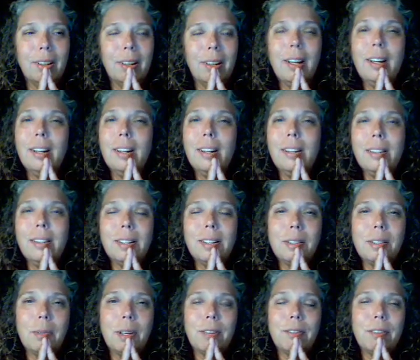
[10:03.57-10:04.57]
England is
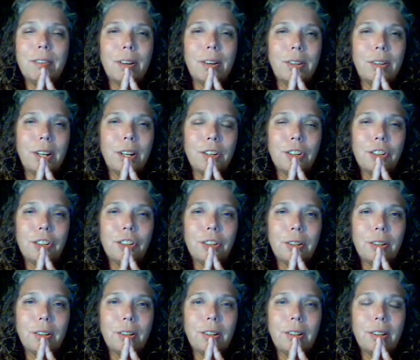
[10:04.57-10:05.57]
my foundation.
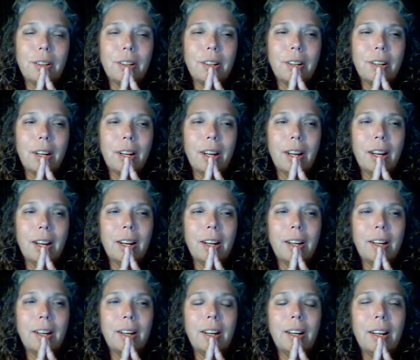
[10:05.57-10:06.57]

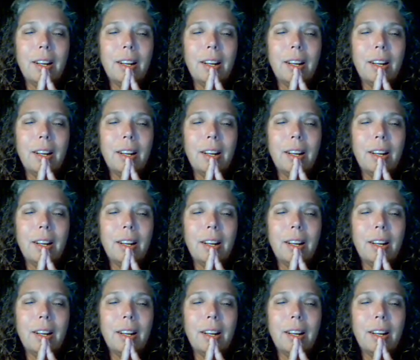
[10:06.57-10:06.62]
And